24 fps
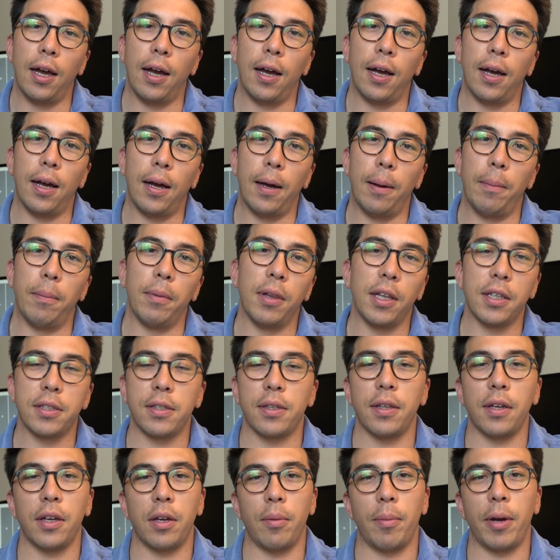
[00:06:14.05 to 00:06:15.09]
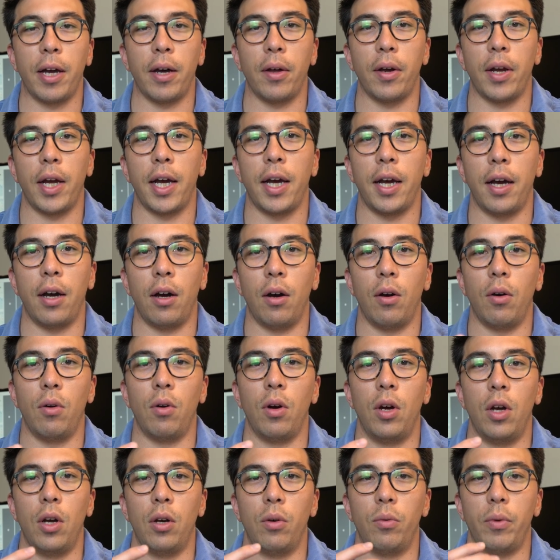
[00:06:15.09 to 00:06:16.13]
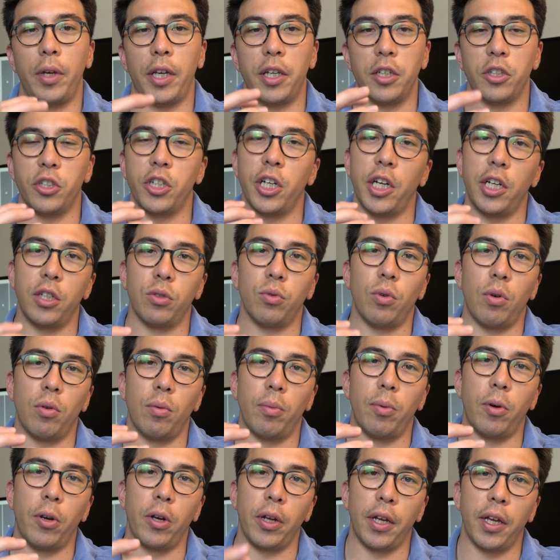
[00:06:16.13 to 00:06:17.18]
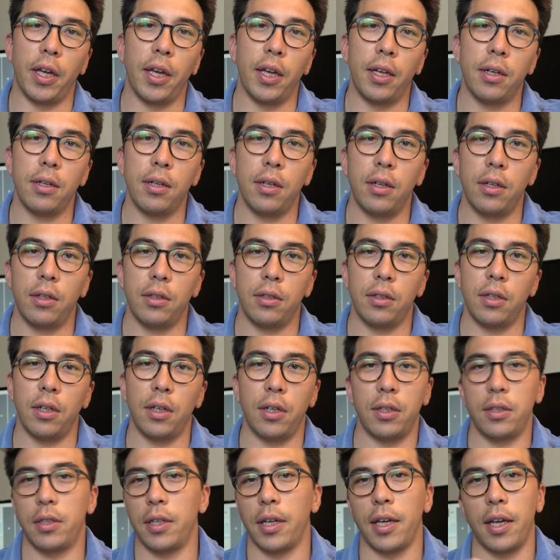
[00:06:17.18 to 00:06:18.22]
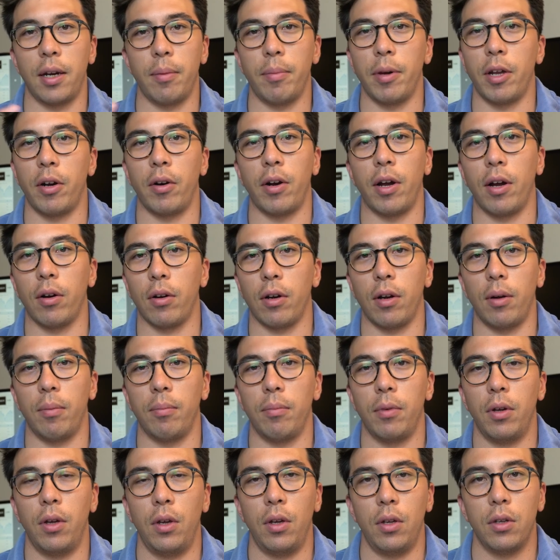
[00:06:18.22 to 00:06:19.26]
um, let's think about how we can change what we're putting in to, to get a better outcome